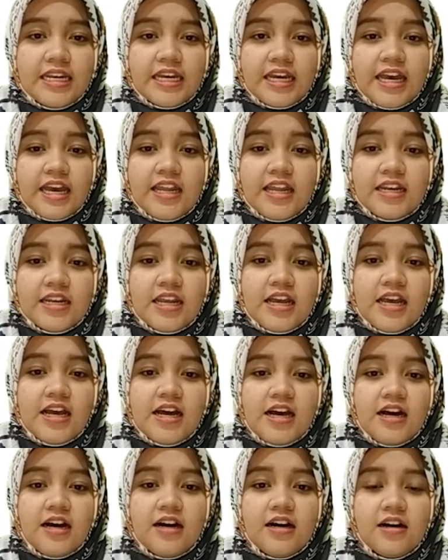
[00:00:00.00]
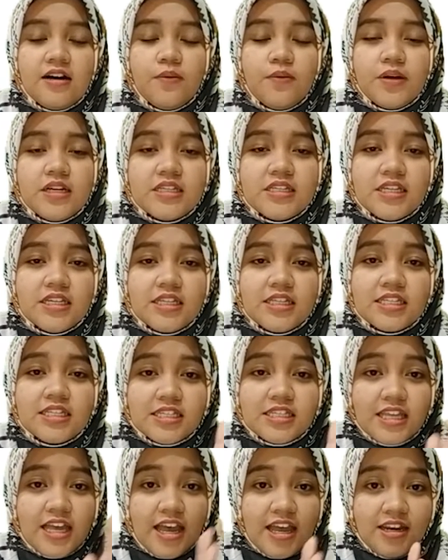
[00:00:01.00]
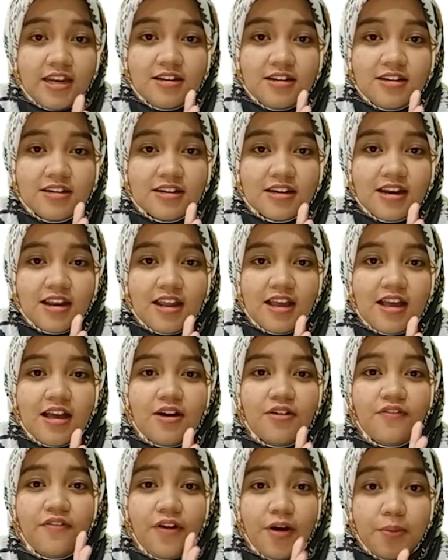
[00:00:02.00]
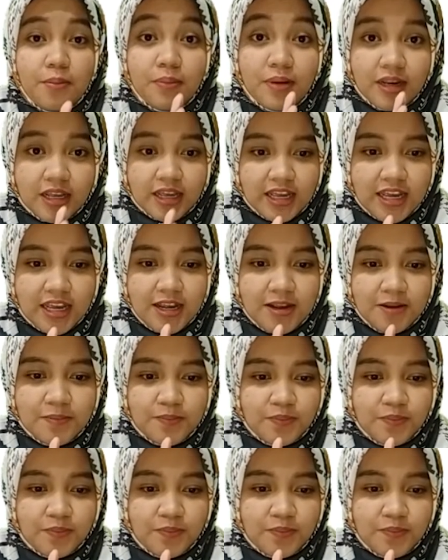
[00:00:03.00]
can, stand firmly,